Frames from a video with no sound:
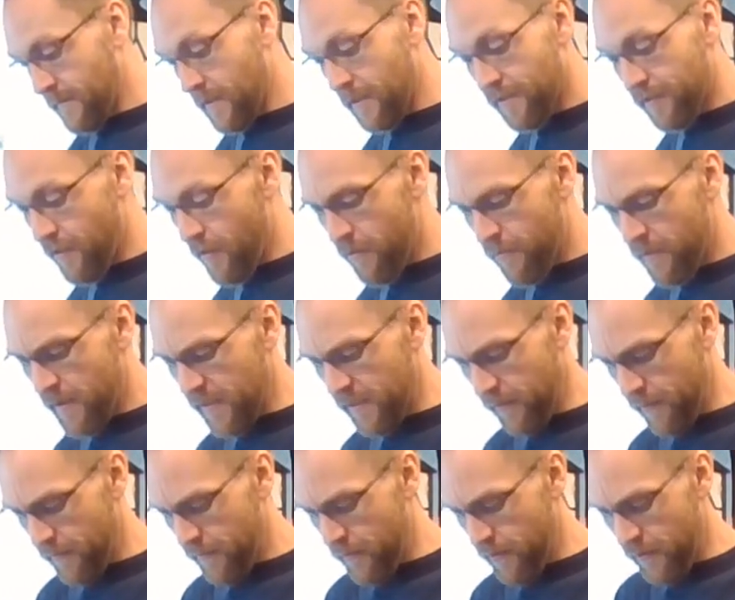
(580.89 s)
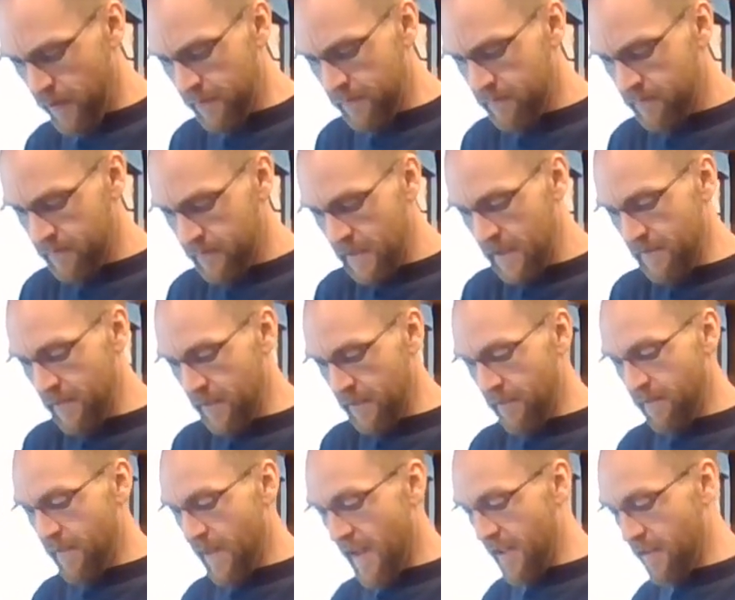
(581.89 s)
There's no reason for leaving
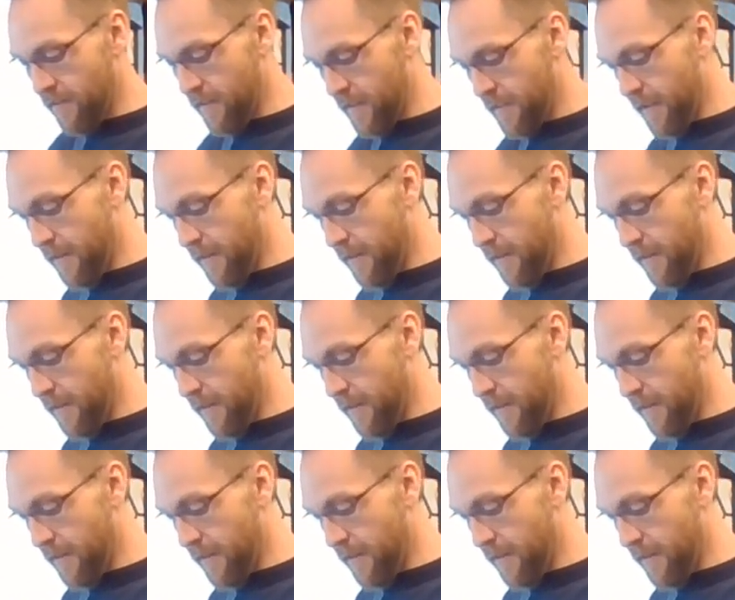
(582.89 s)
the fat on